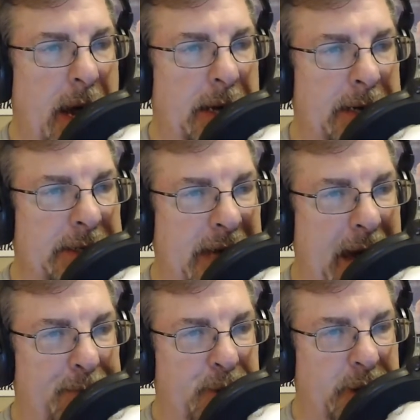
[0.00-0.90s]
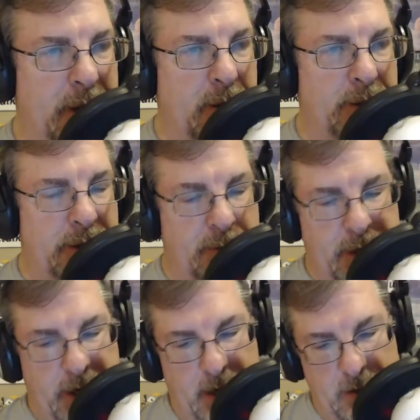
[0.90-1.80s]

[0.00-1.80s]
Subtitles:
and can tap to go to them again.